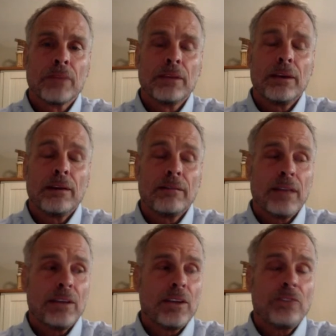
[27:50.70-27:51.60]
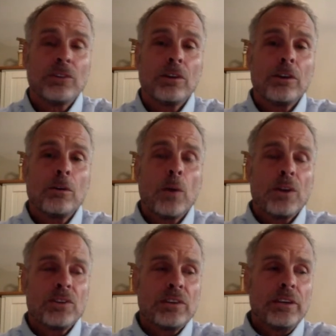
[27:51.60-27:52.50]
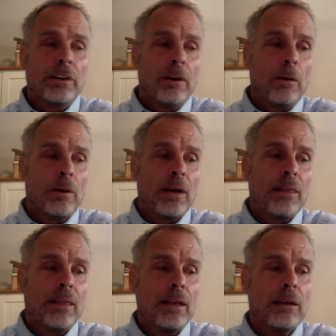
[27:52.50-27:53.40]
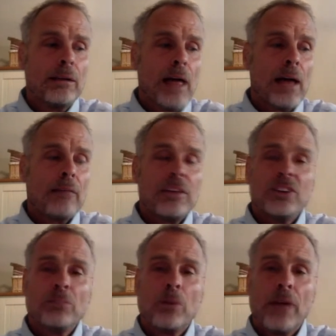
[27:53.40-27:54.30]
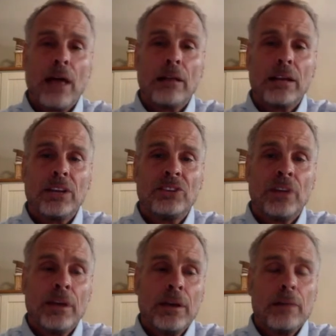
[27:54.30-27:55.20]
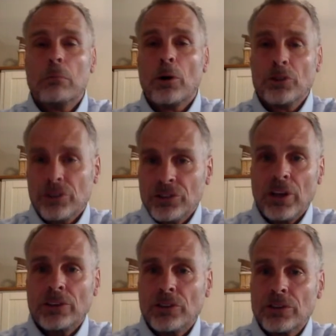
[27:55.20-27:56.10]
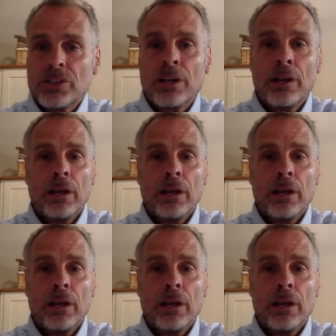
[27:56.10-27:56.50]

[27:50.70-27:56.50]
Yeah, it's a good question, you know, and I think a lot of these modalities, motion sensors,